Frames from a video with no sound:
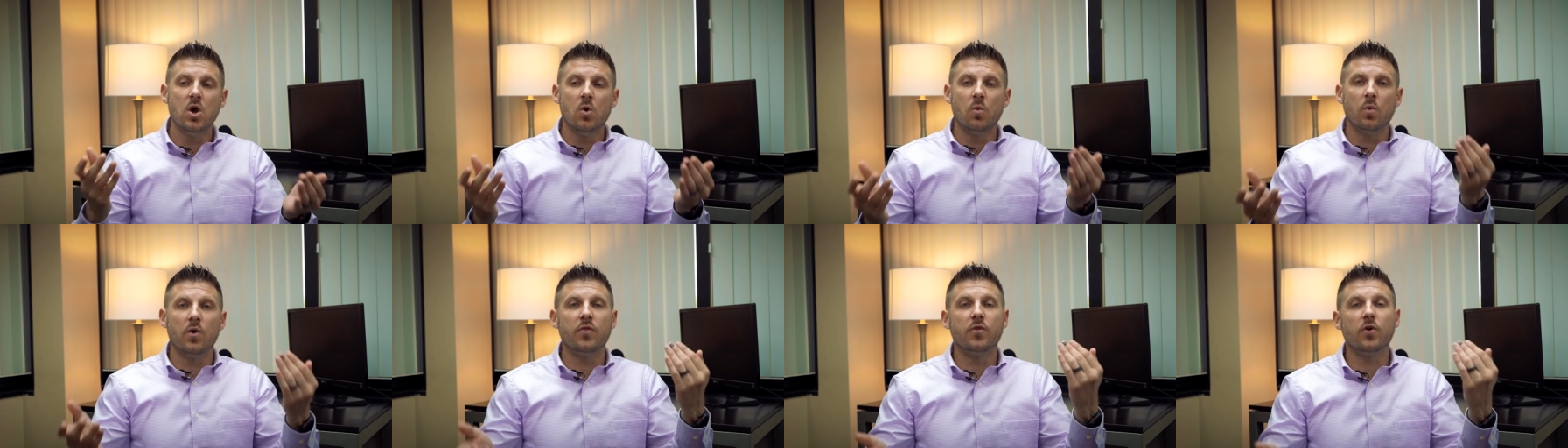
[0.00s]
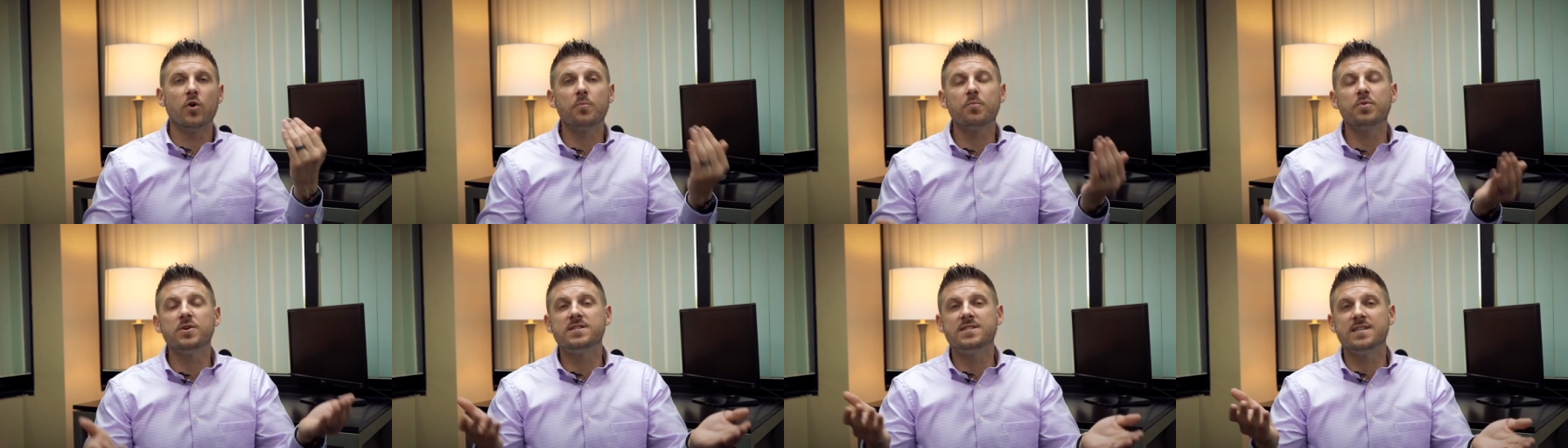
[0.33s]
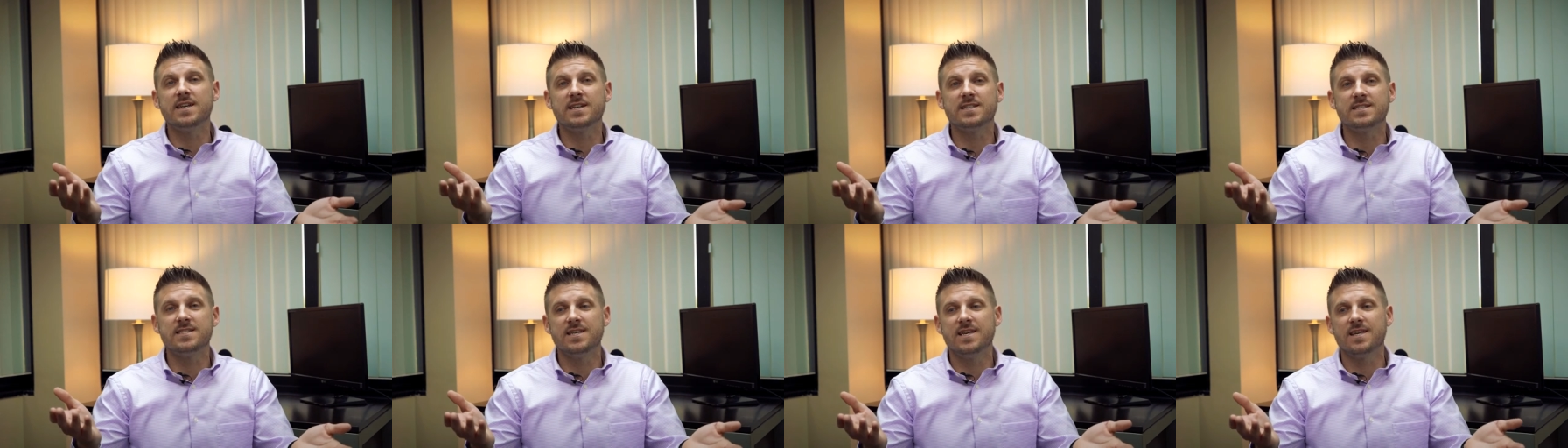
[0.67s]
Well, they're
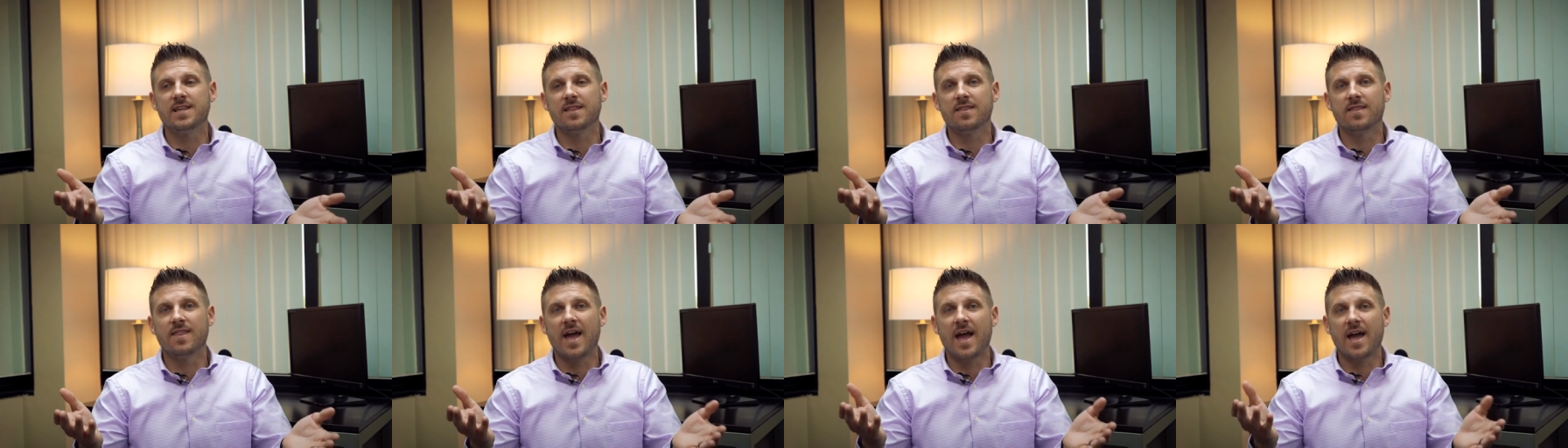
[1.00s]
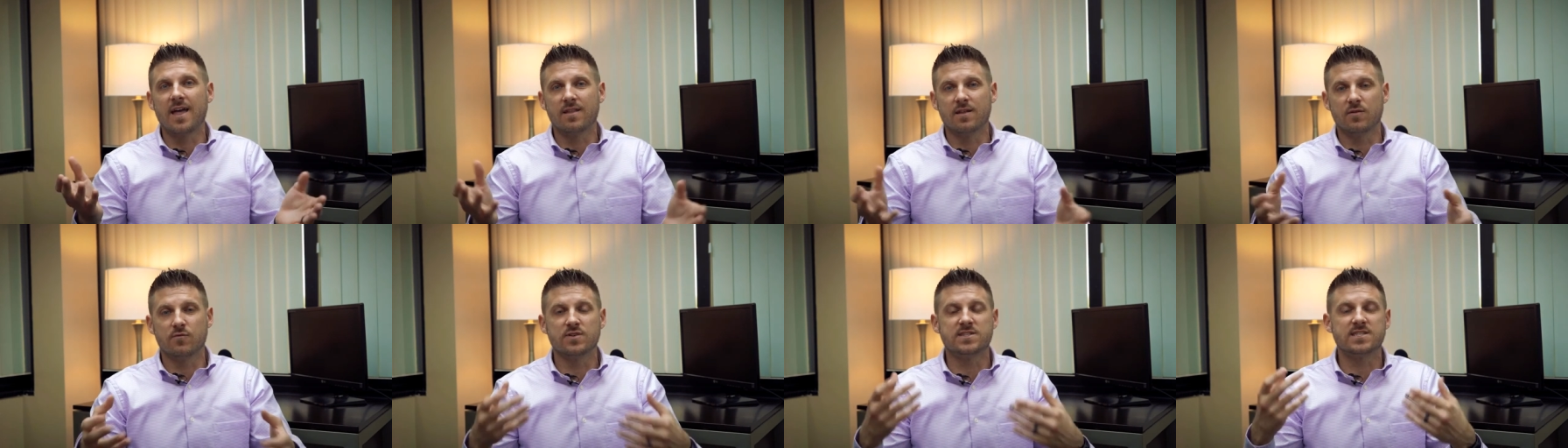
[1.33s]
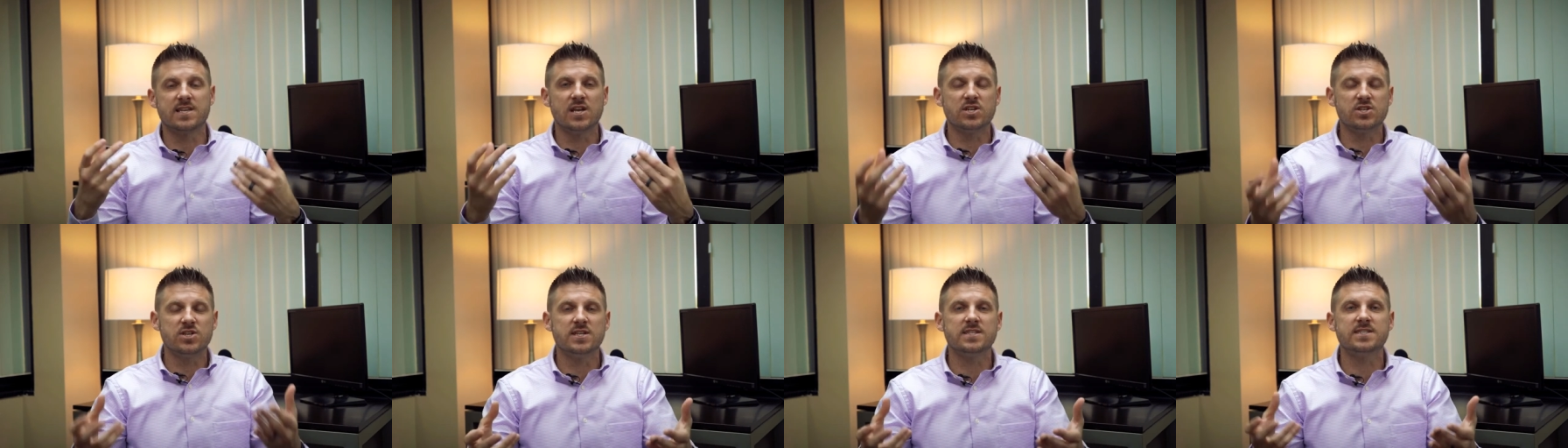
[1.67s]
predicting that the
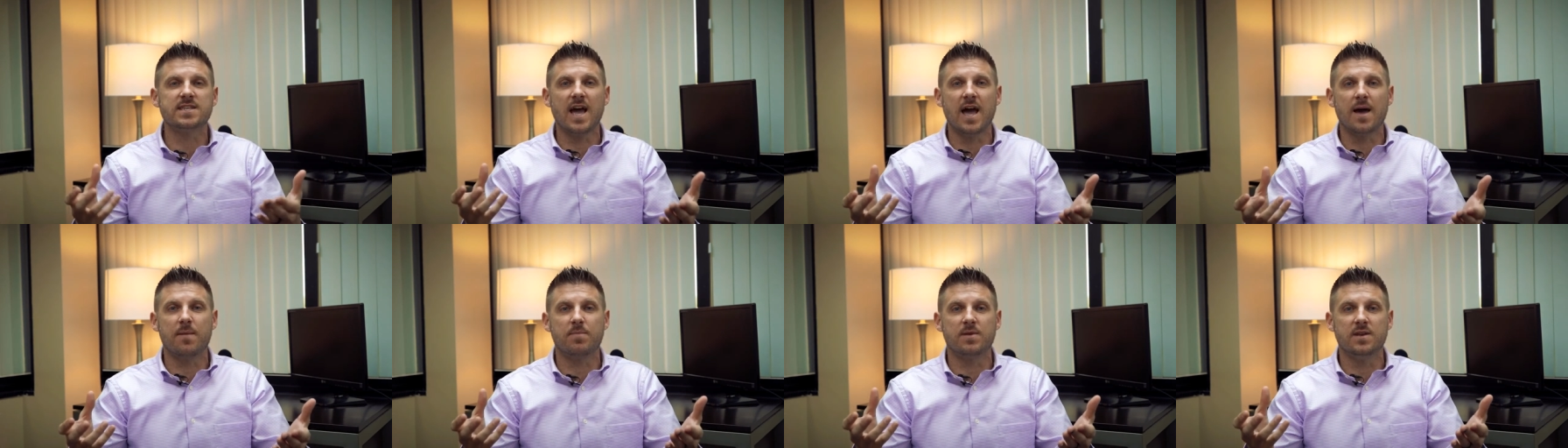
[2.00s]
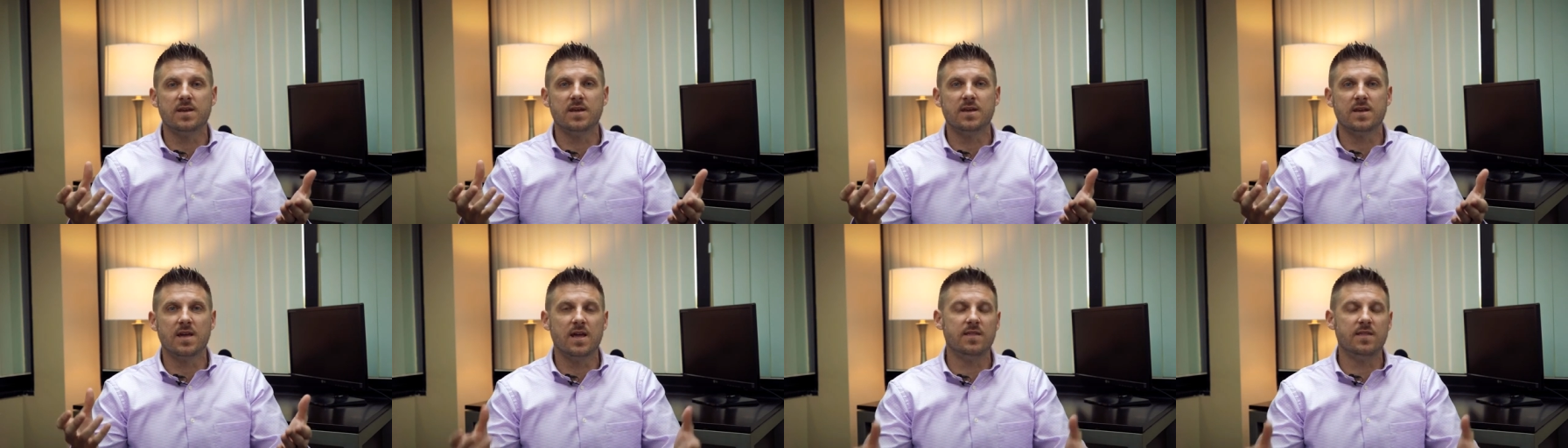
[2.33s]
recession is happening